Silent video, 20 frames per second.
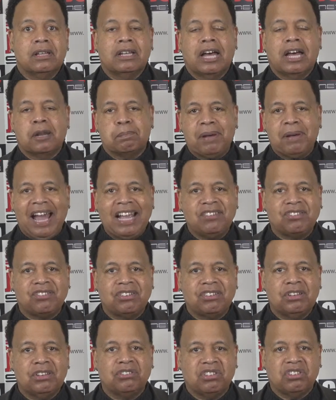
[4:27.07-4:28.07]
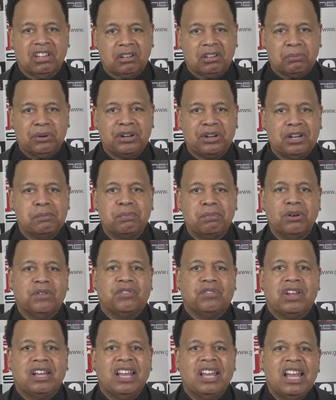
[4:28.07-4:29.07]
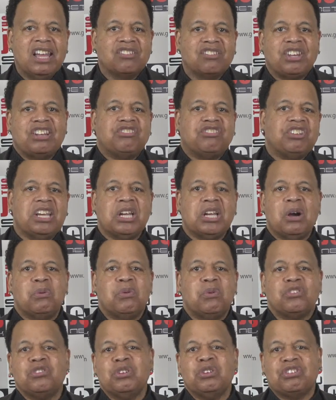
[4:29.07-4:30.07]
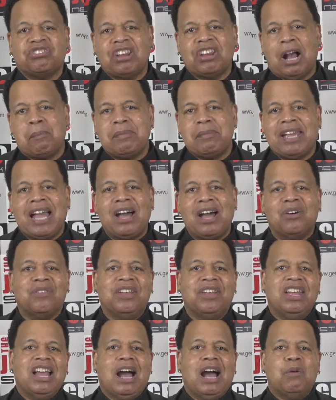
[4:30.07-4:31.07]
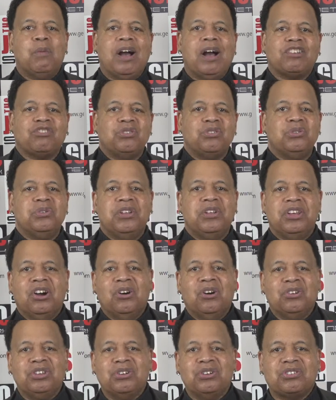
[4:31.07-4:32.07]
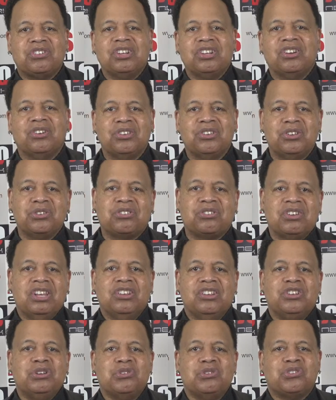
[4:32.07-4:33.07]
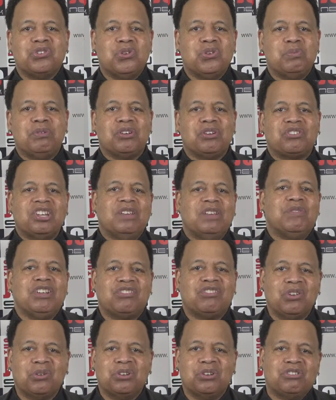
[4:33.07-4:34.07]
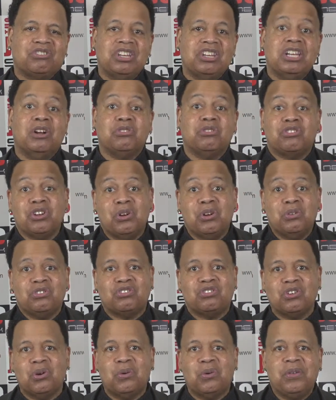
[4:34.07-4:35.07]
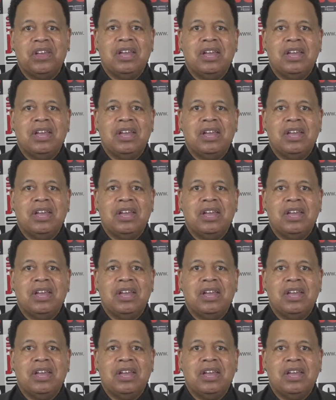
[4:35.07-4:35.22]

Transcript: Pisces celebrating their birthday. It's like, Geno, I want you to shout me out. I watch you on your YouTube, your TV show, the Geno Jones Show.